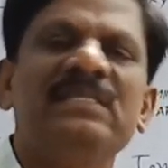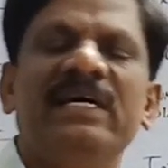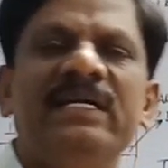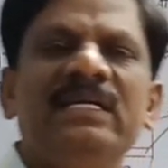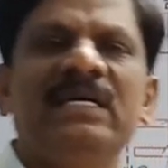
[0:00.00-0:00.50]

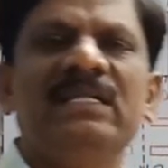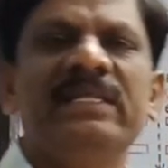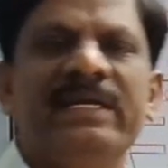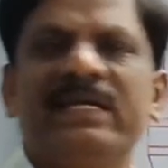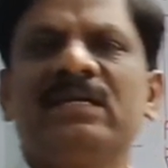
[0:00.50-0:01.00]
that the
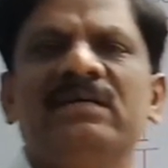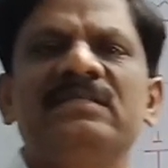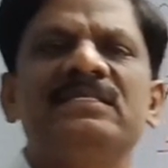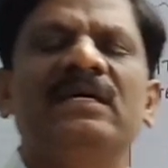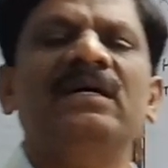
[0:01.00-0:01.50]

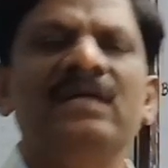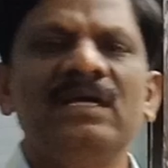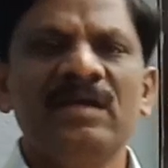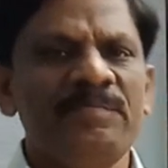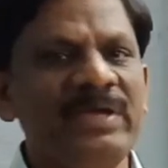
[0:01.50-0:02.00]
electrons
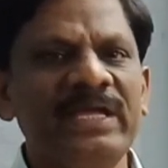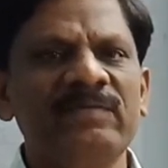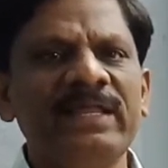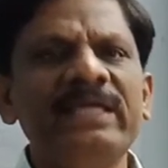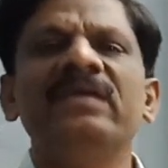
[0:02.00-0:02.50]
behave
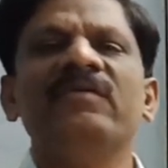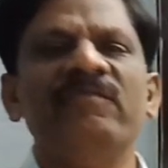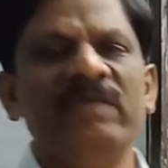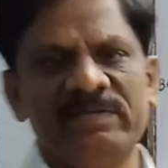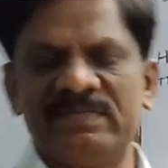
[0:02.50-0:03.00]
like
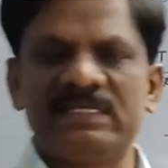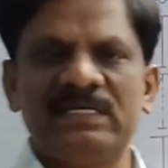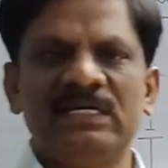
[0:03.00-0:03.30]
waves.